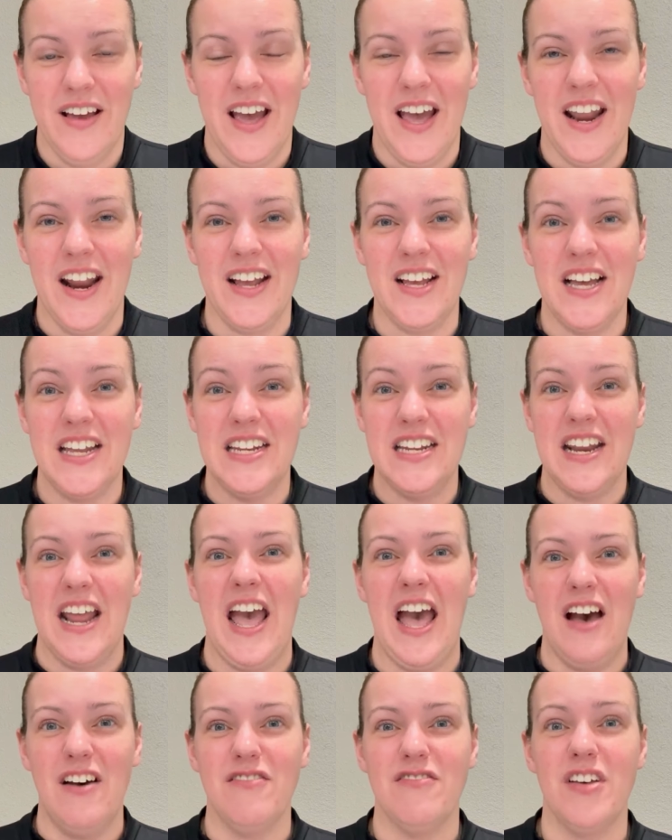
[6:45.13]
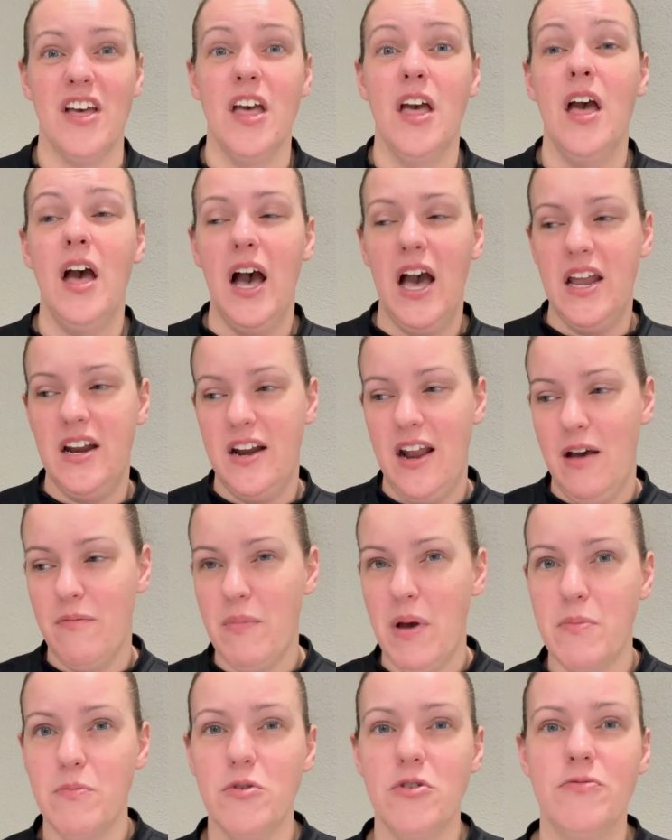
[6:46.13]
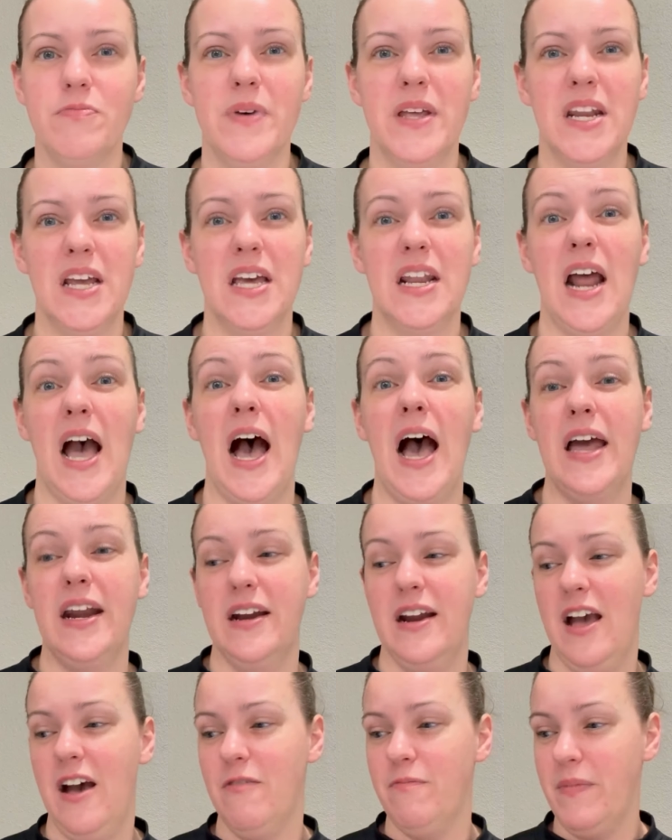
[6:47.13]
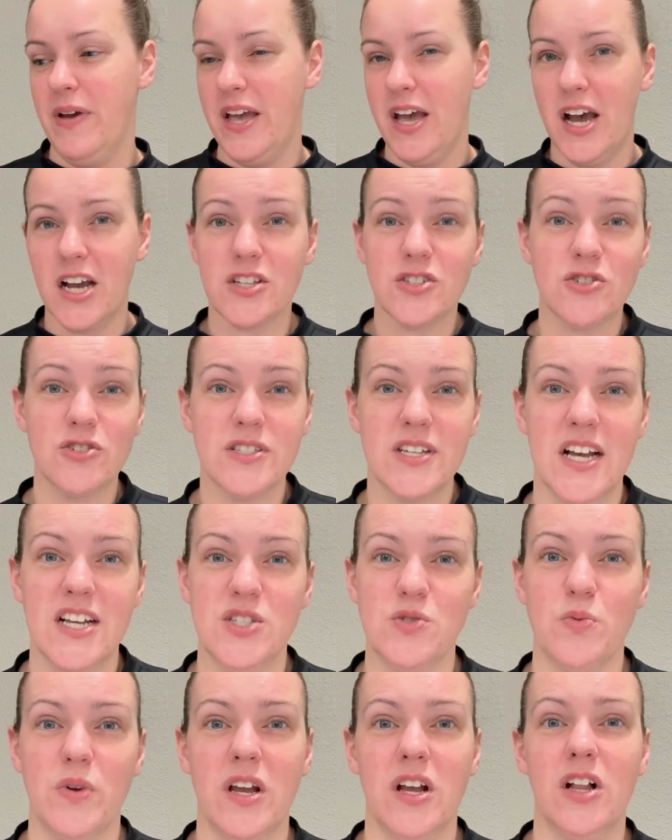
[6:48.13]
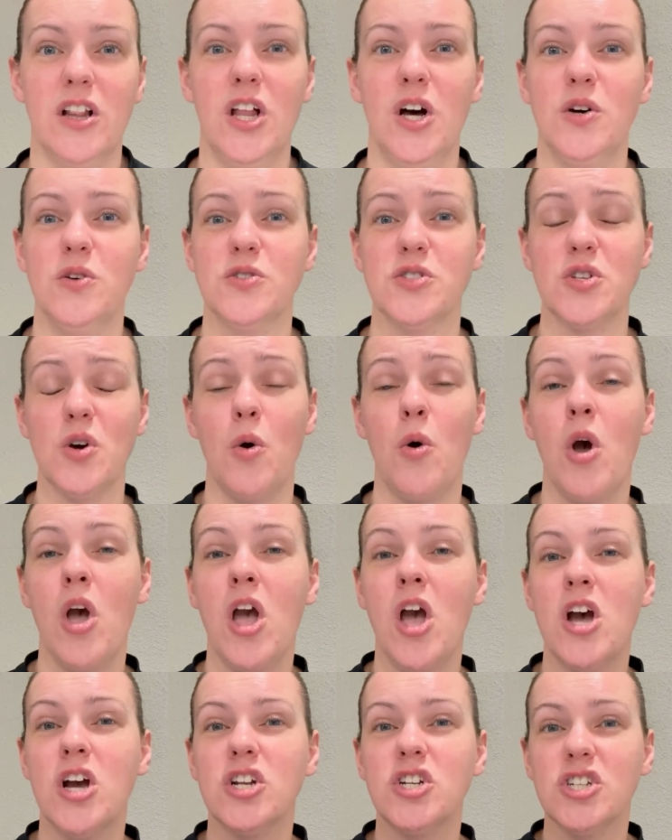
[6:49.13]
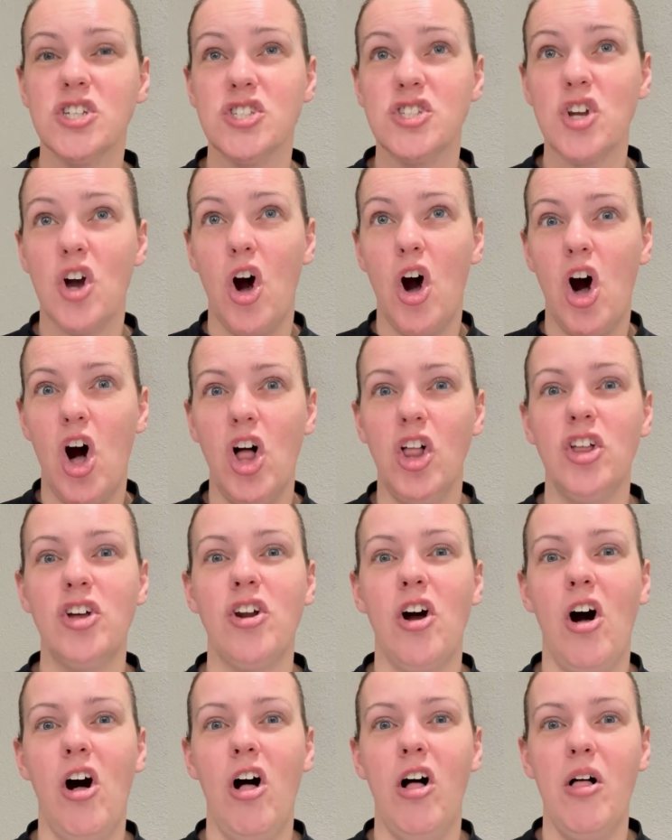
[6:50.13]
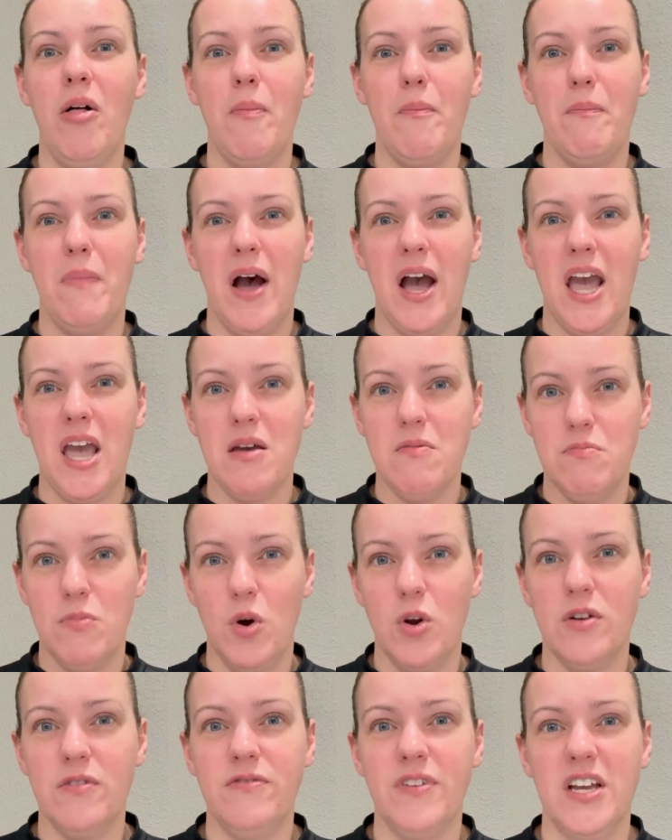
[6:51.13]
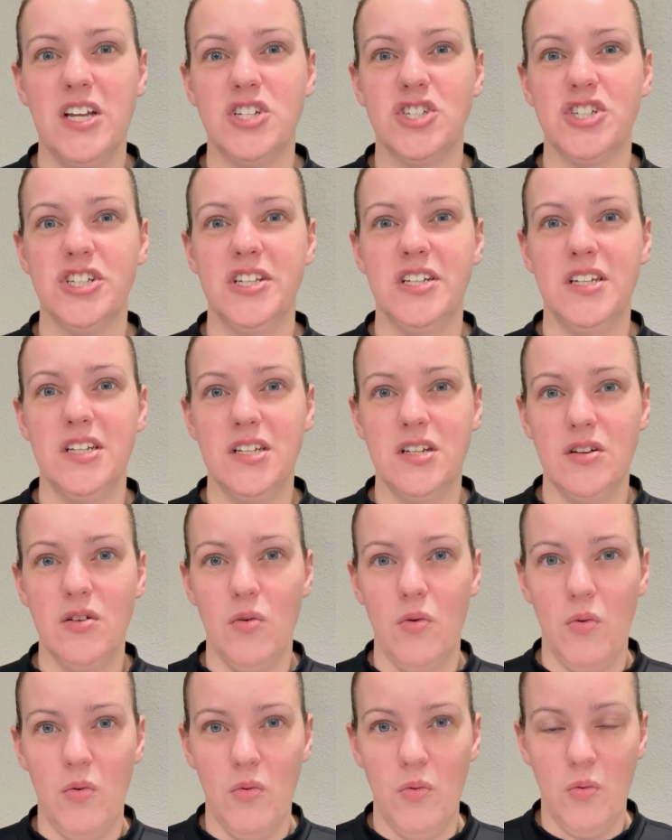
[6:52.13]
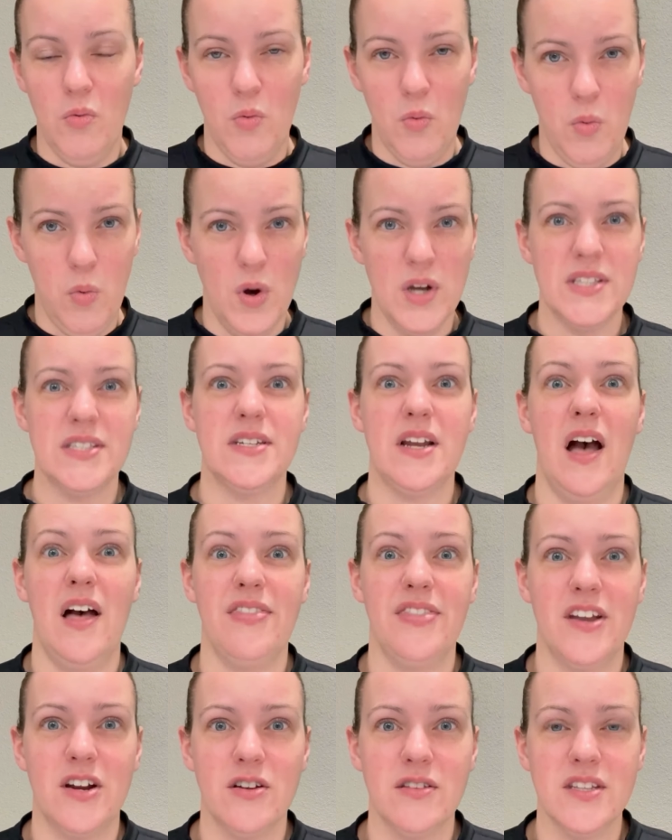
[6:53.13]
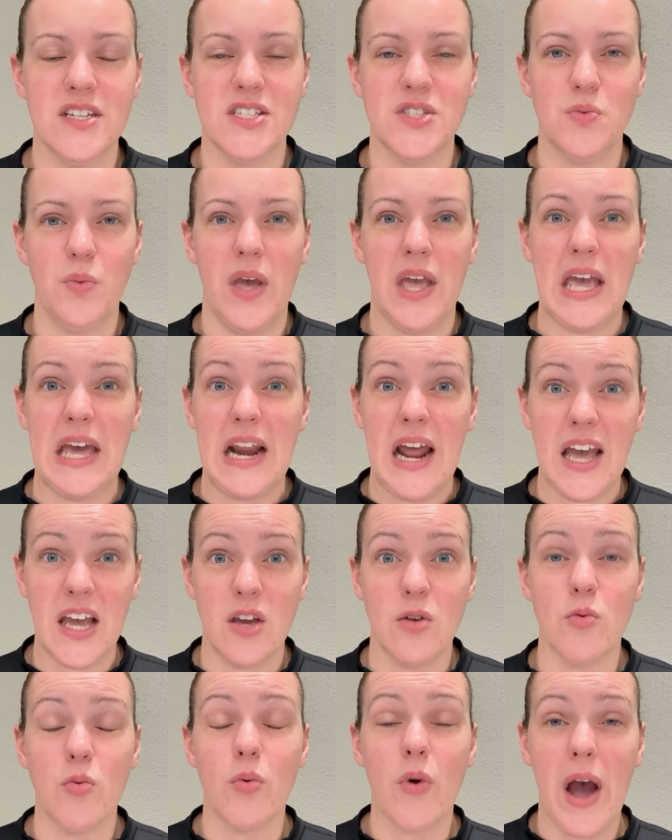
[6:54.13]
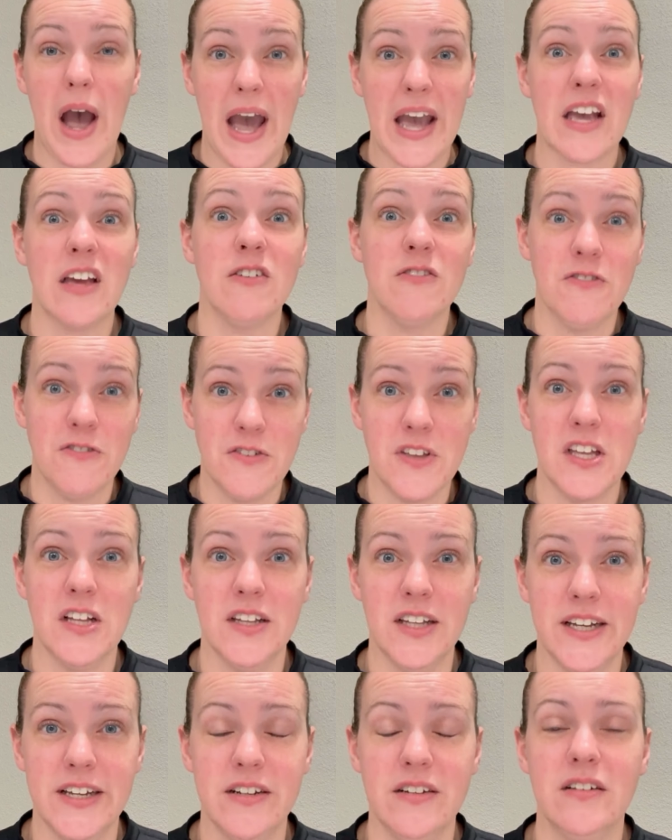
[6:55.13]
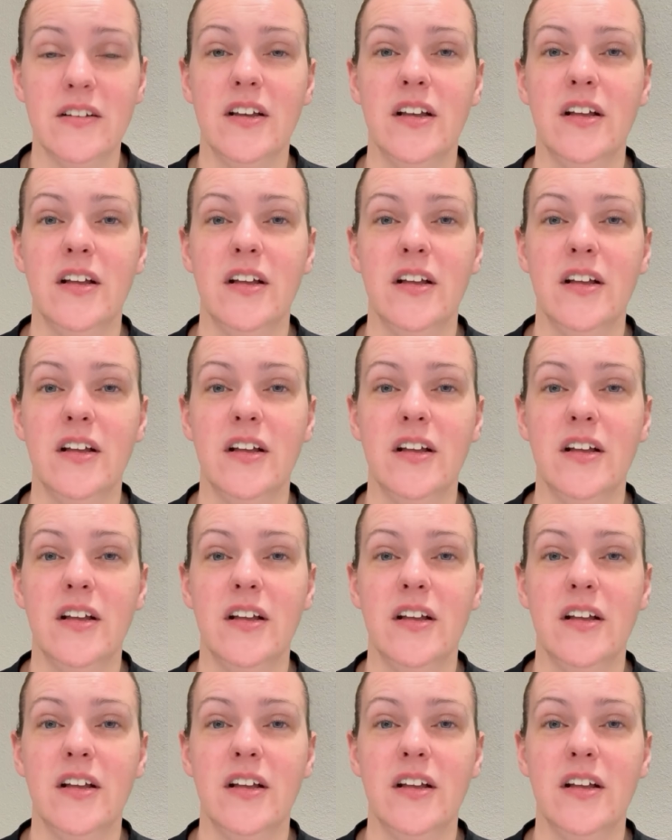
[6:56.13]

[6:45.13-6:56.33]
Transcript: I didn't have my movement in. I didn't have my exercise ring closed. So just all in all, my motivation was not there this week, and I could feel it.